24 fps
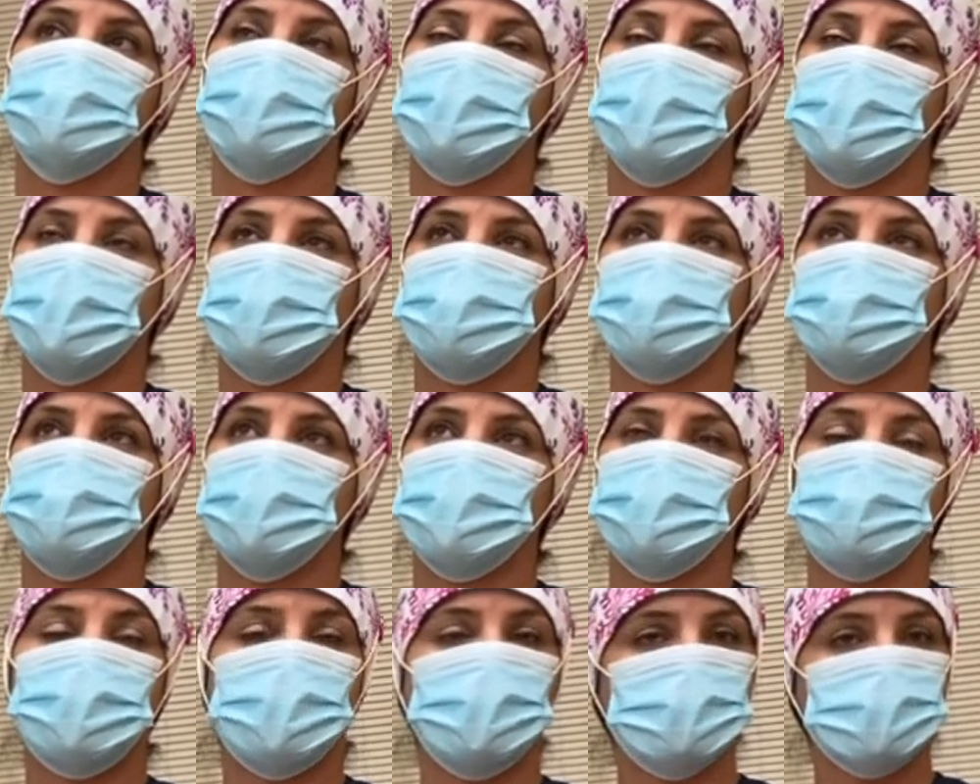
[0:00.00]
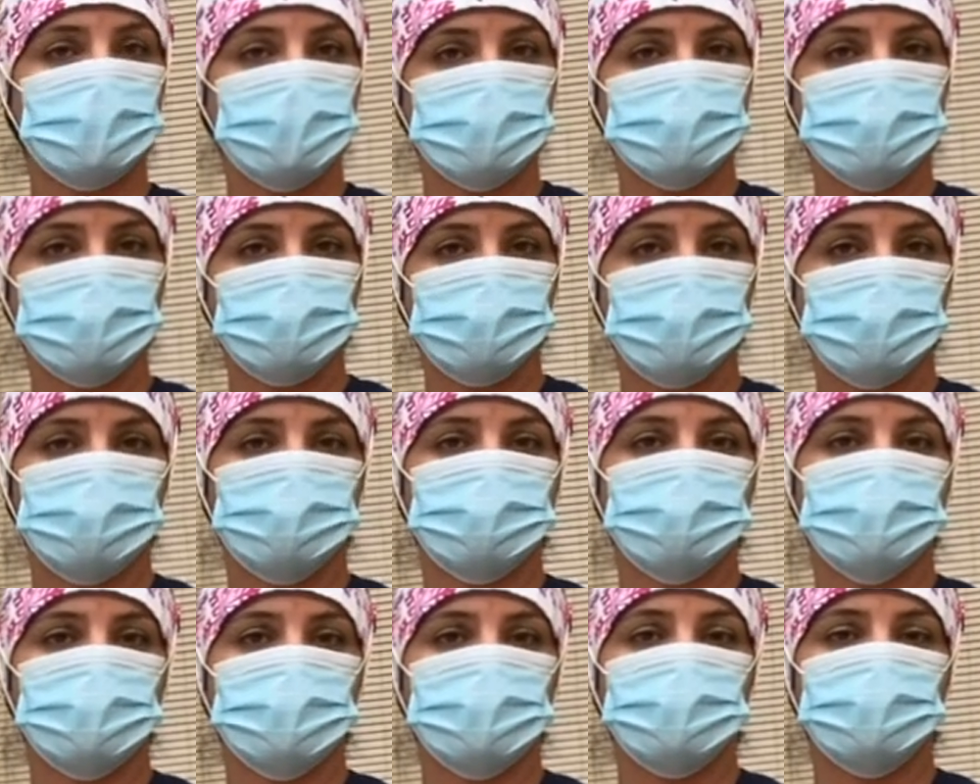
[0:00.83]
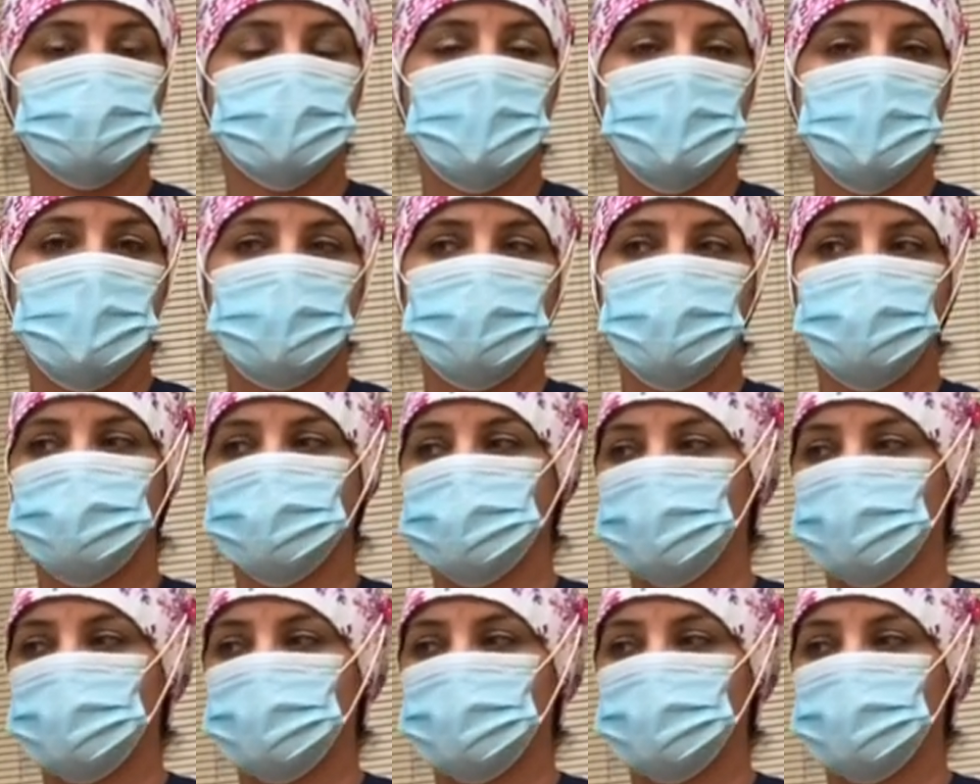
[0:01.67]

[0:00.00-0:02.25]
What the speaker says: can have metabolic acidosis. You